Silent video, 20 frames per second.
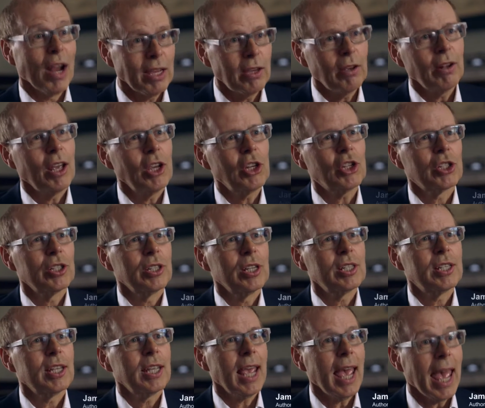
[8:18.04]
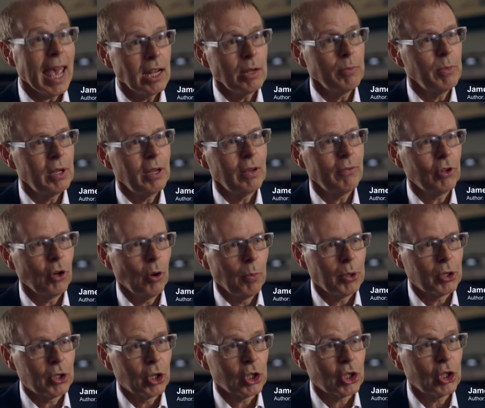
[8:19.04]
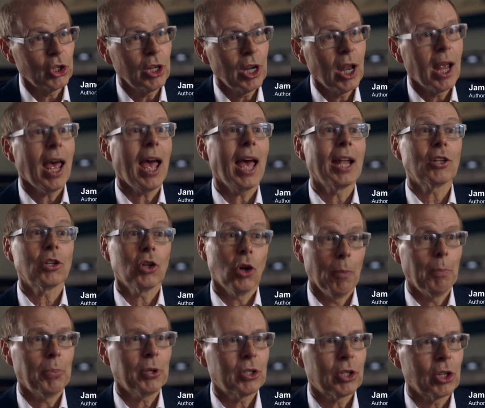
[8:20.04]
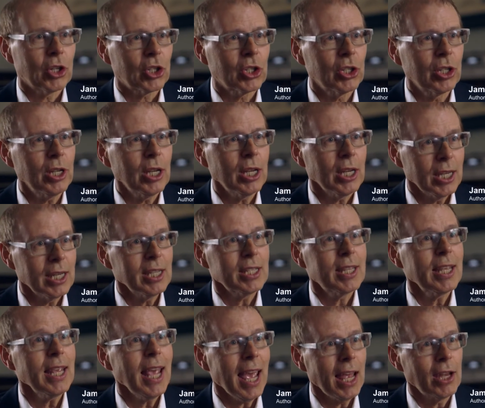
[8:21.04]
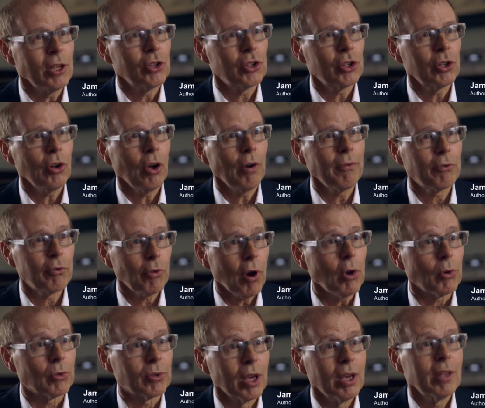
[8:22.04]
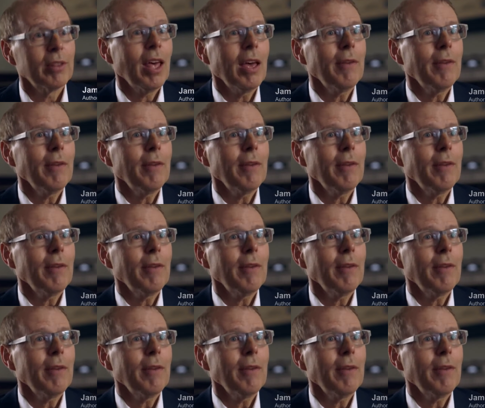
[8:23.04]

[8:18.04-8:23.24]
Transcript: Regulation is the enemy of competition, and competition is the engine of growth.